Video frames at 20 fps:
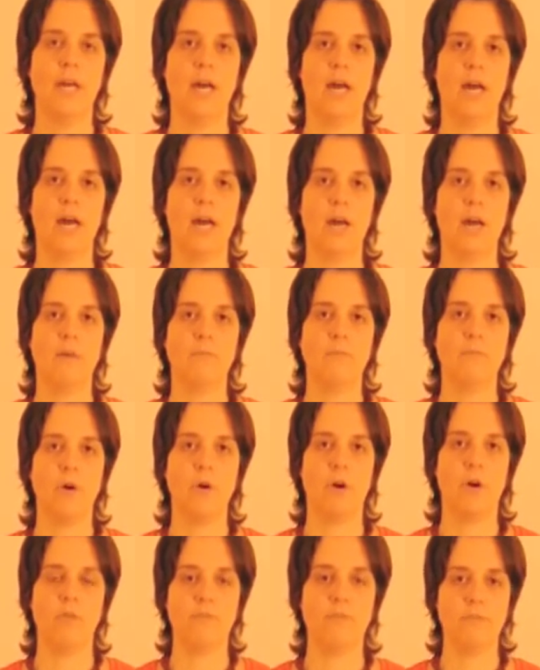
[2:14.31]

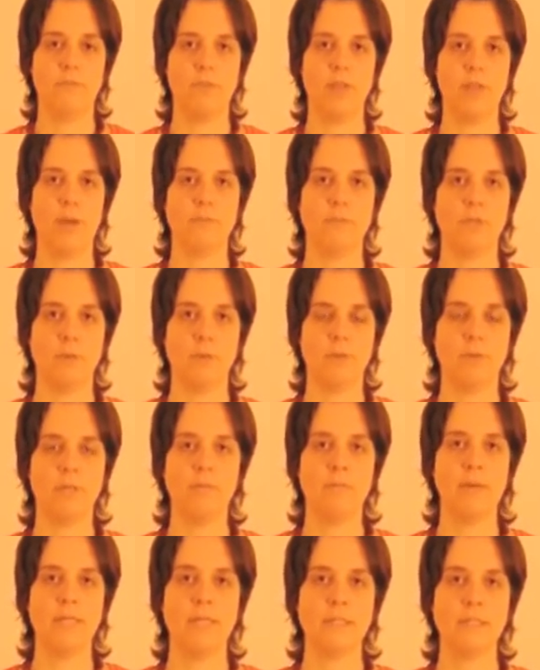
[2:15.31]
of the abdominal
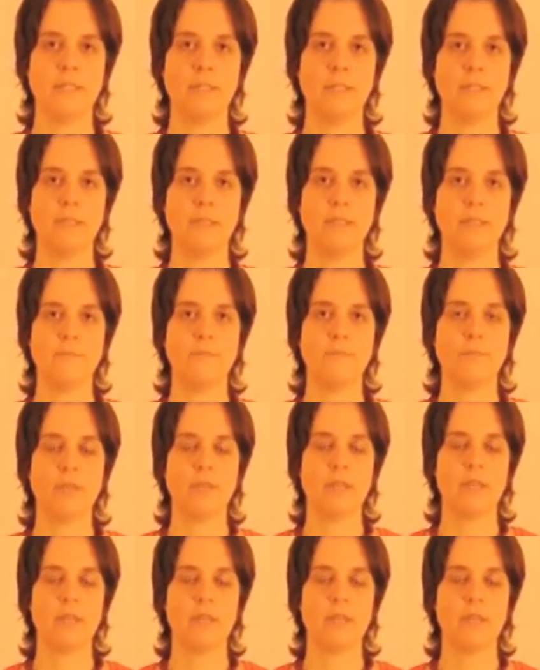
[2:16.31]
muscle,